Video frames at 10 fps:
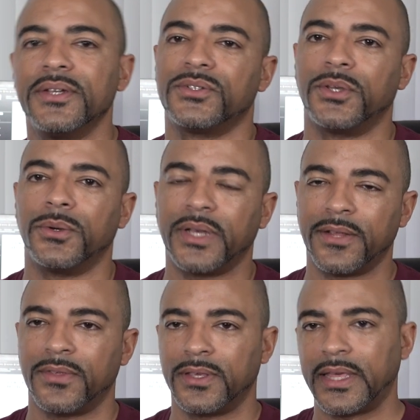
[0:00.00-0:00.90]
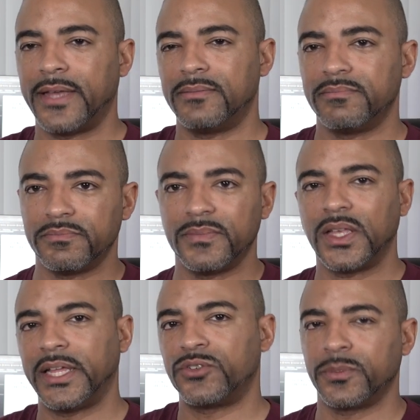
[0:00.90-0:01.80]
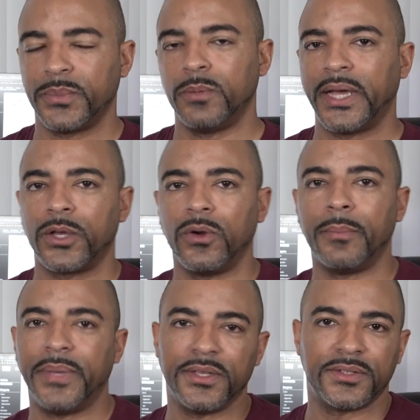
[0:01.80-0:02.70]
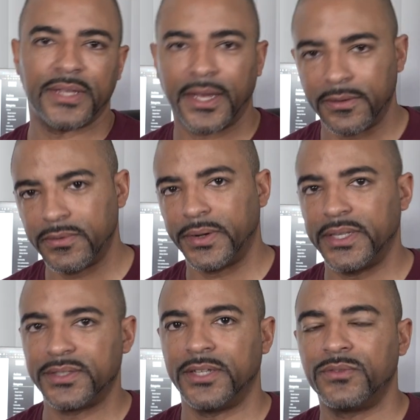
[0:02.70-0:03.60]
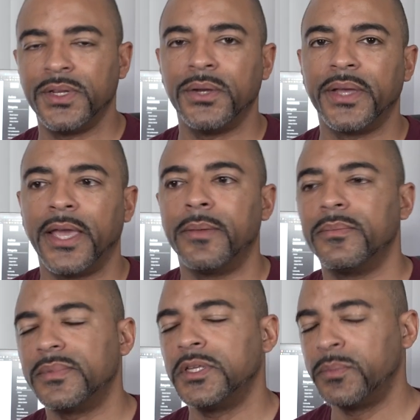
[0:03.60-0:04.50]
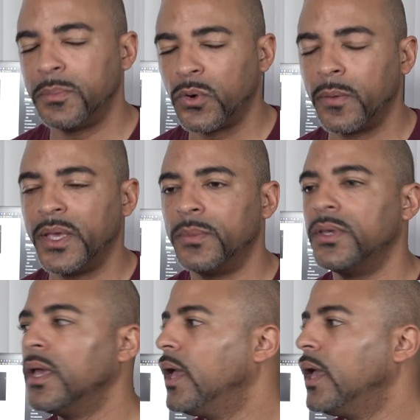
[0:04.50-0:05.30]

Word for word: So kind of think that electric bill might go up based on a very intense video game, a little bit more maybe.